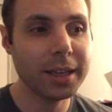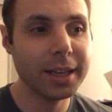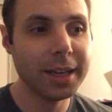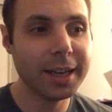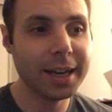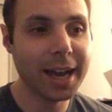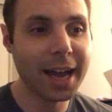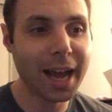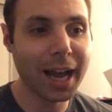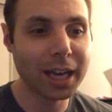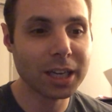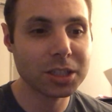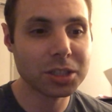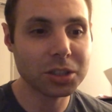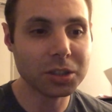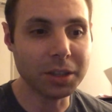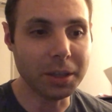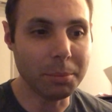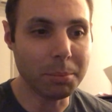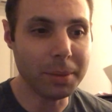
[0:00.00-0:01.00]
it
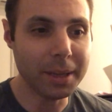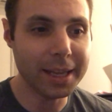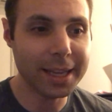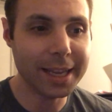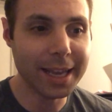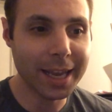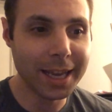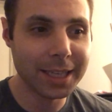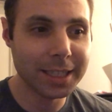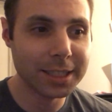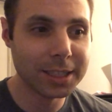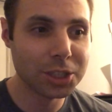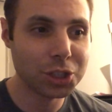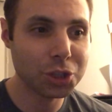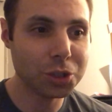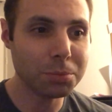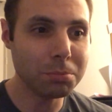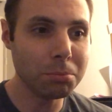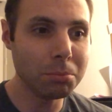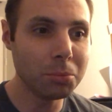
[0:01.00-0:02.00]
actually begins
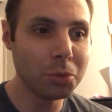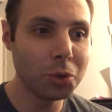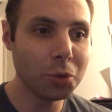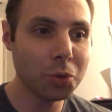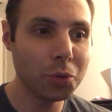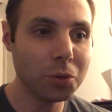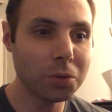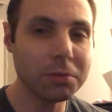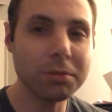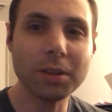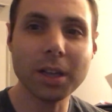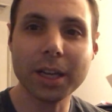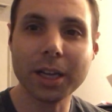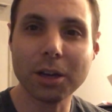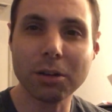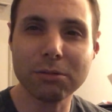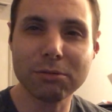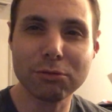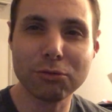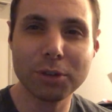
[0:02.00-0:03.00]
to move
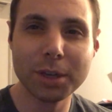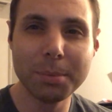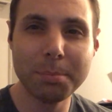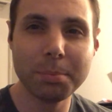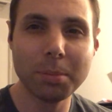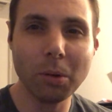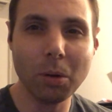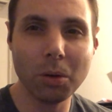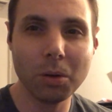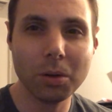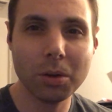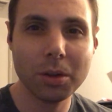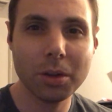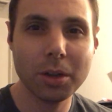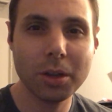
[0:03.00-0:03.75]
like a ripple.